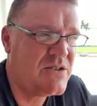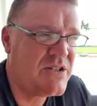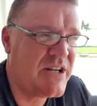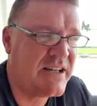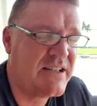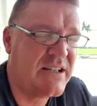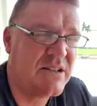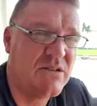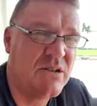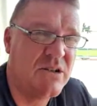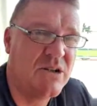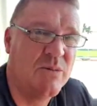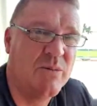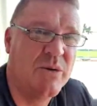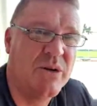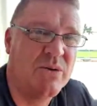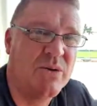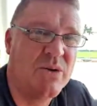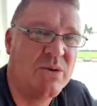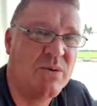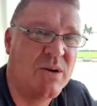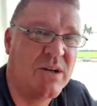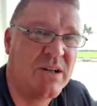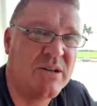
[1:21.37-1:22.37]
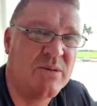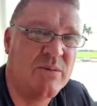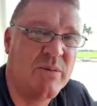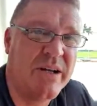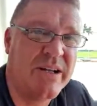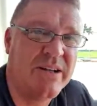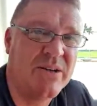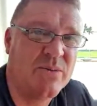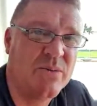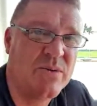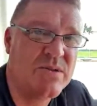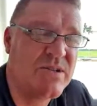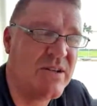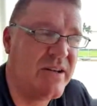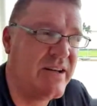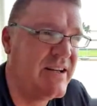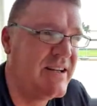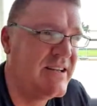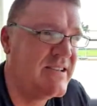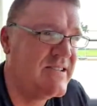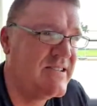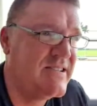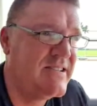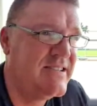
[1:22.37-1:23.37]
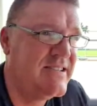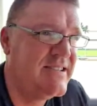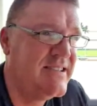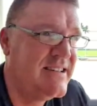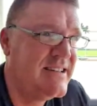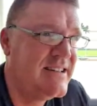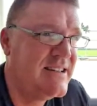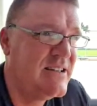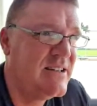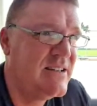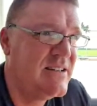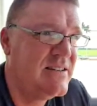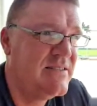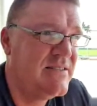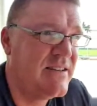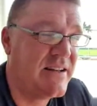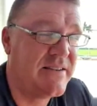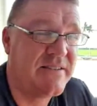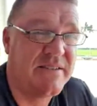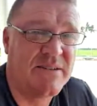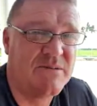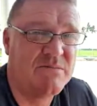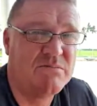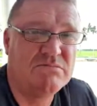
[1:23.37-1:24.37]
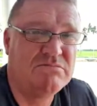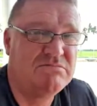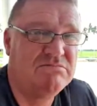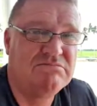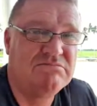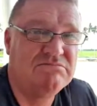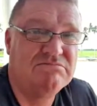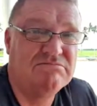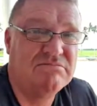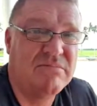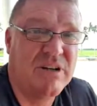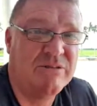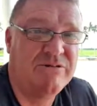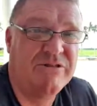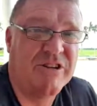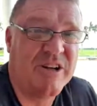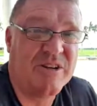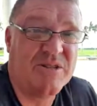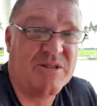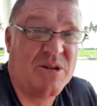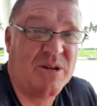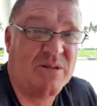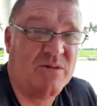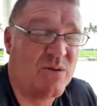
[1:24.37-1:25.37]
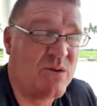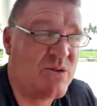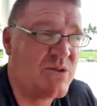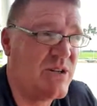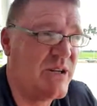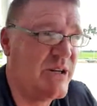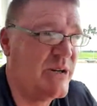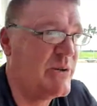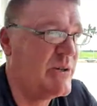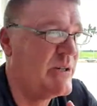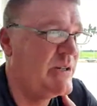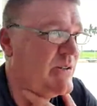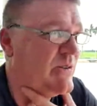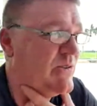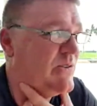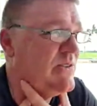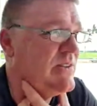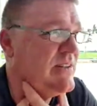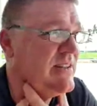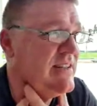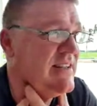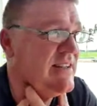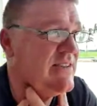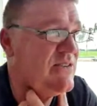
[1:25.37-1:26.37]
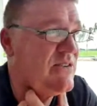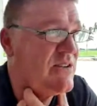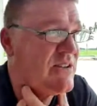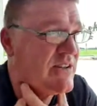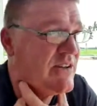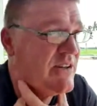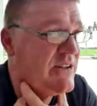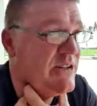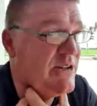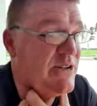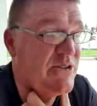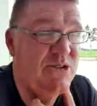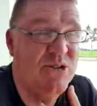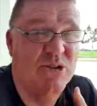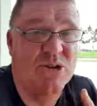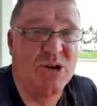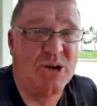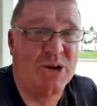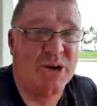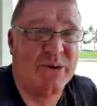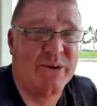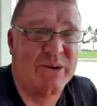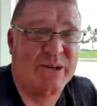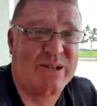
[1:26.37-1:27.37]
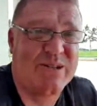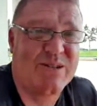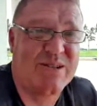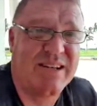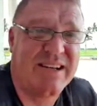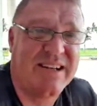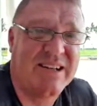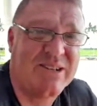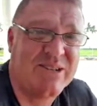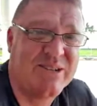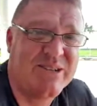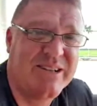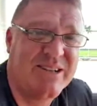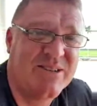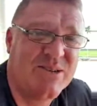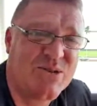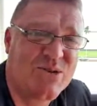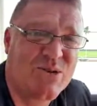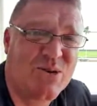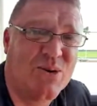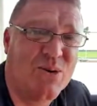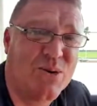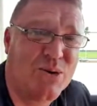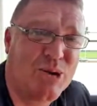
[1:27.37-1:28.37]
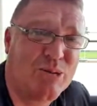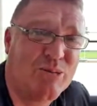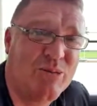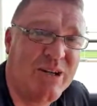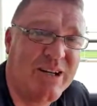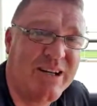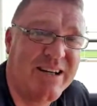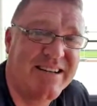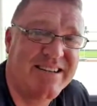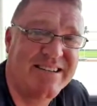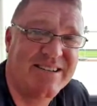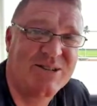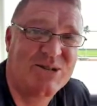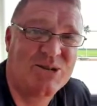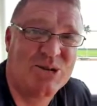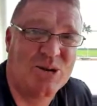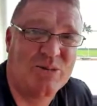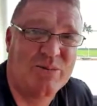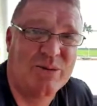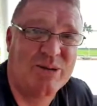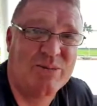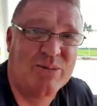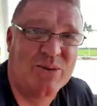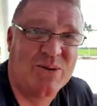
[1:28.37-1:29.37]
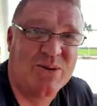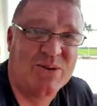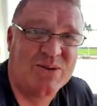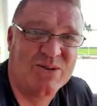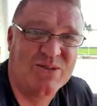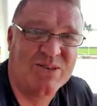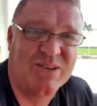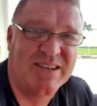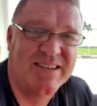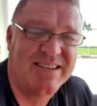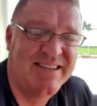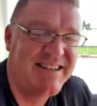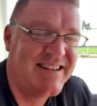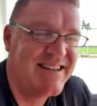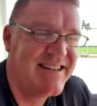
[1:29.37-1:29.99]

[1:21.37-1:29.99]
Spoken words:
chatted a little bit with one of the men that was there, and nothing offensive or serious. And the next thing I know, security's there, and they're escorting me out of the shopping malls.